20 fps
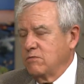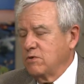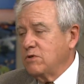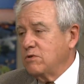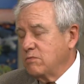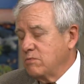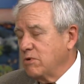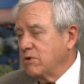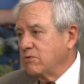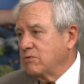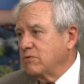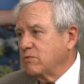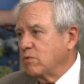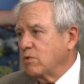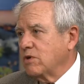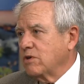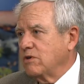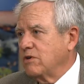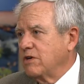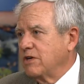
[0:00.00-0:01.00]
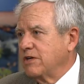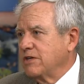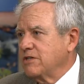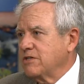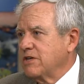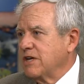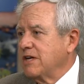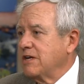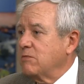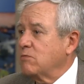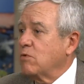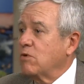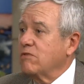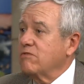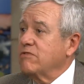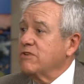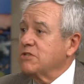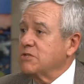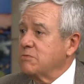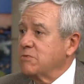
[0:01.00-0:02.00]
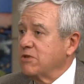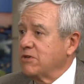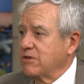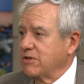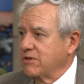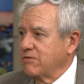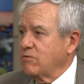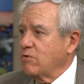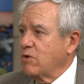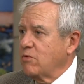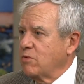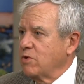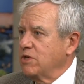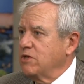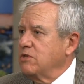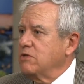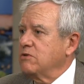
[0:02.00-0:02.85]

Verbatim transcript: will both work on is getting more visibility of what we